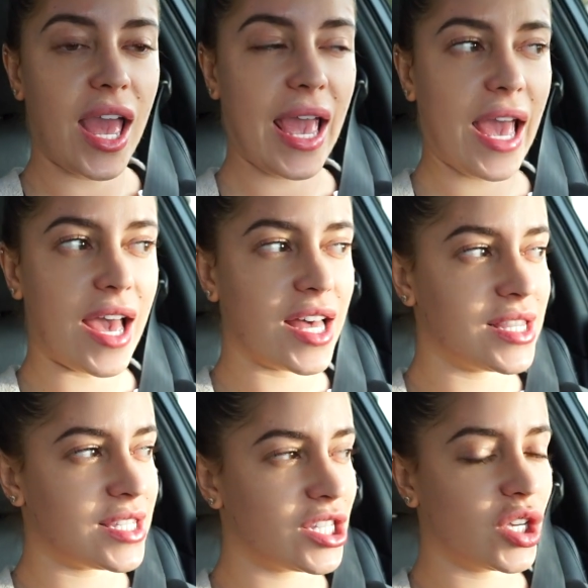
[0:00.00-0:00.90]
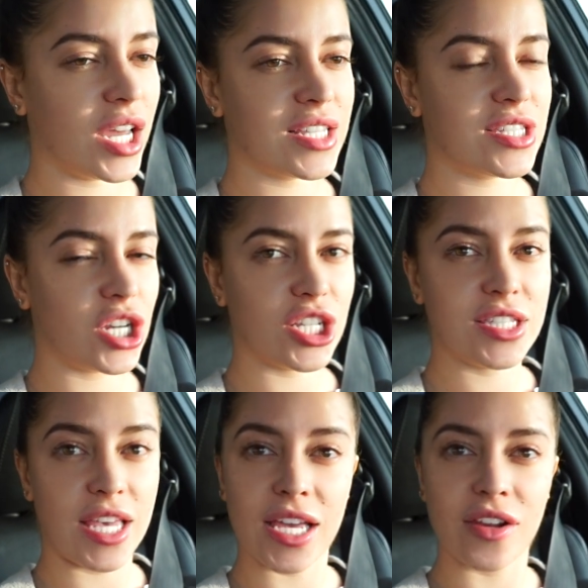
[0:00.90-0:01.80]
And you kind of start
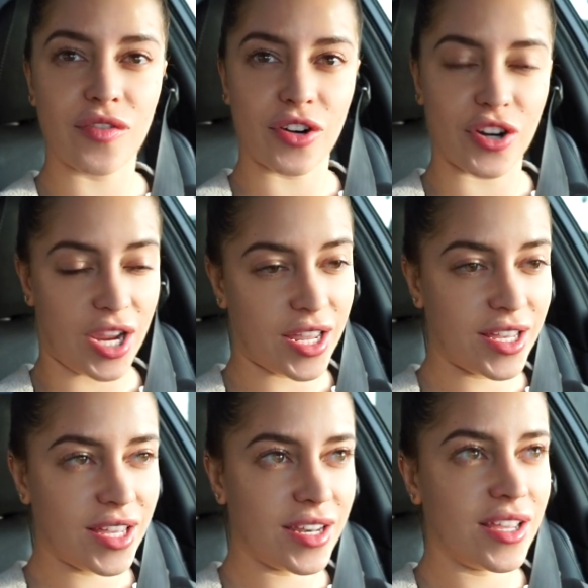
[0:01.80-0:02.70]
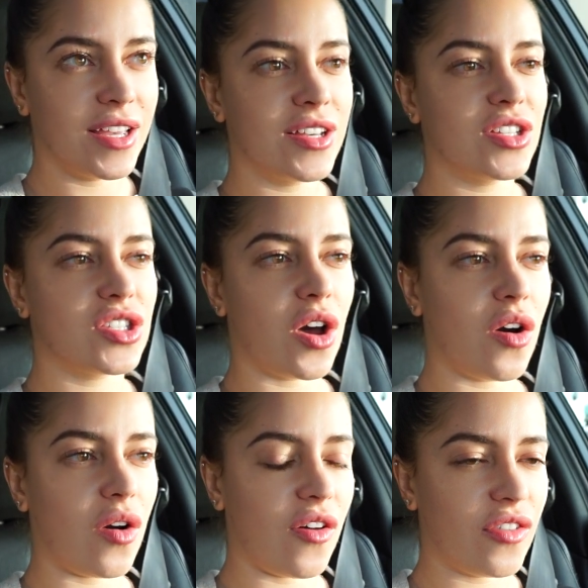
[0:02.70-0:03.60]
taking it for granted.
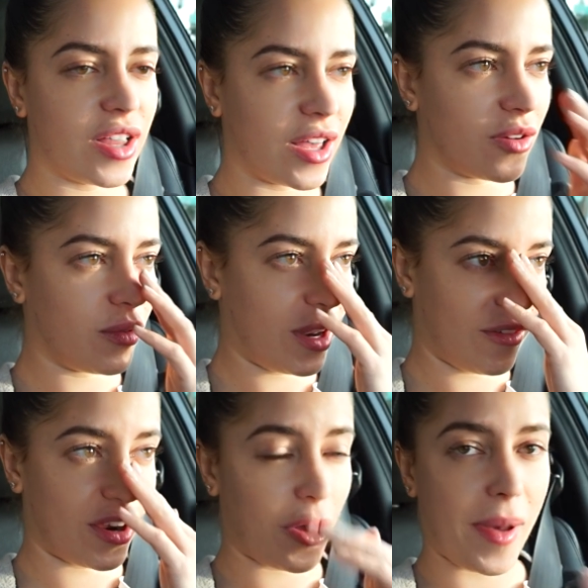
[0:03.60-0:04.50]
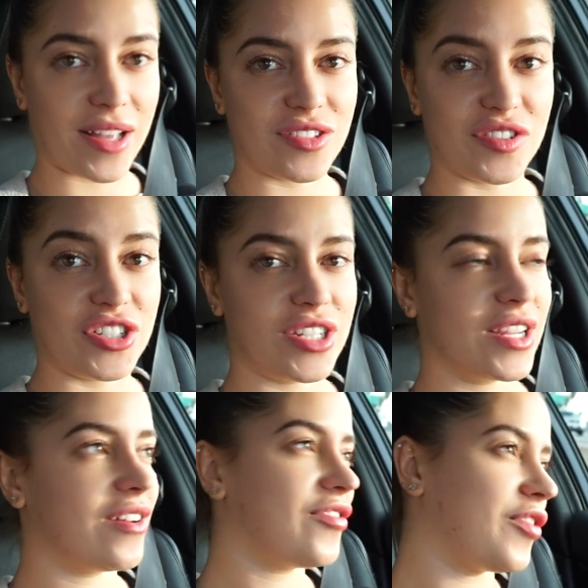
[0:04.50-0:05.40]
So I feel like whenever I go back to
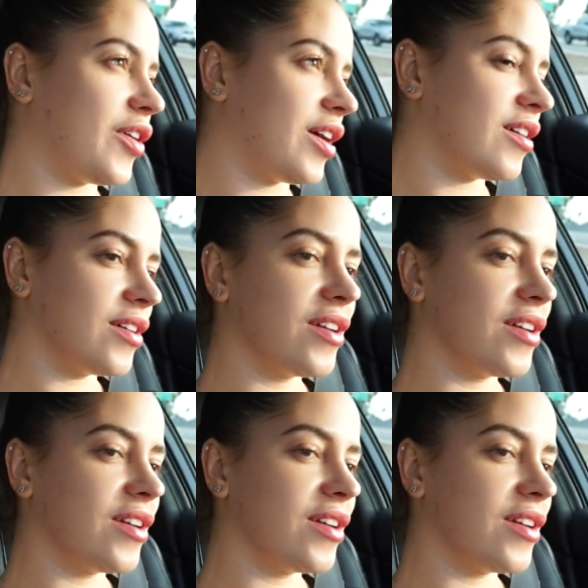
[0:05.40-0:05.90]
Virginia for